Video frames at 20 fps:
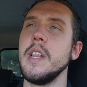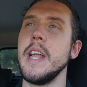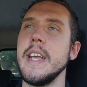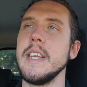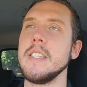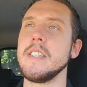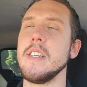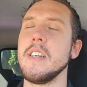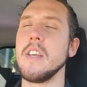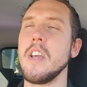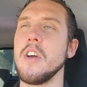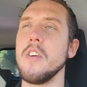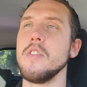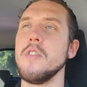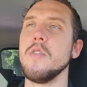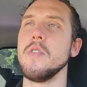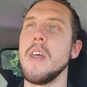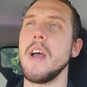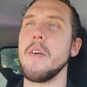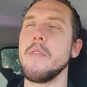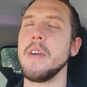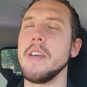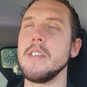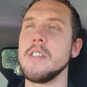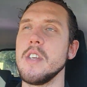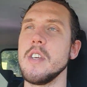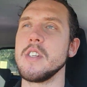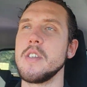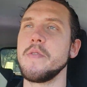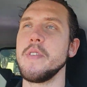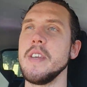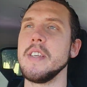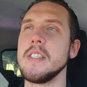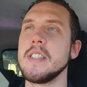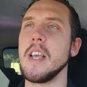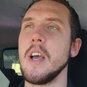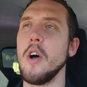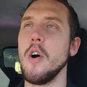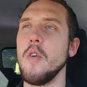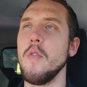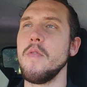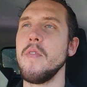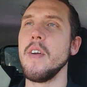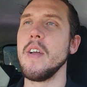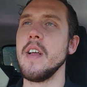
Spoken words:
lazy to go do that research for yourself.